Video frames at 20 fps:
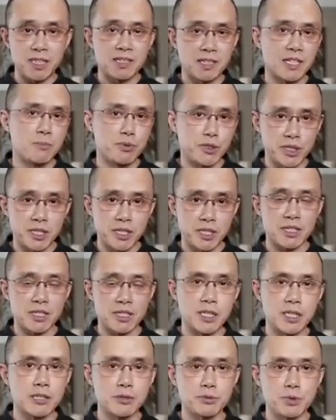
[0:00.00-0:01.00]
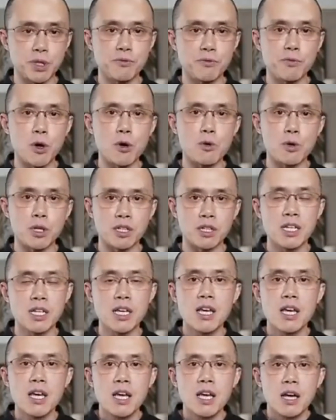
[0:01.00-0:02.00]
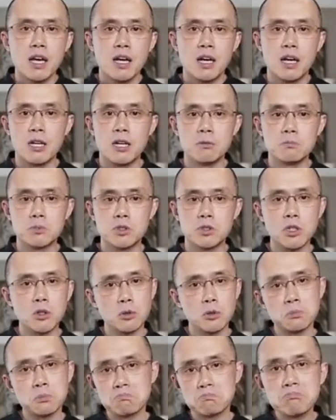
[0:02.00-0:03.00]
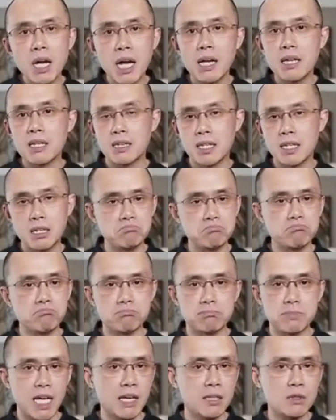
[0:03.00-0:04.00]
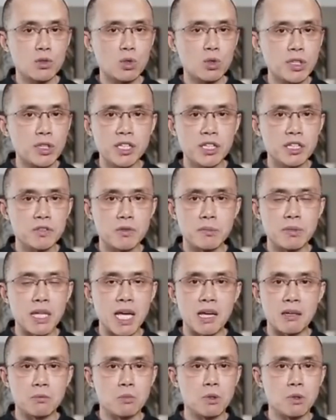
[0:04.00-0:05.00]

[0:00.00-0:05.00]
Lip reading: persistently pushing this industry forward. So I think 10, 20 years from now,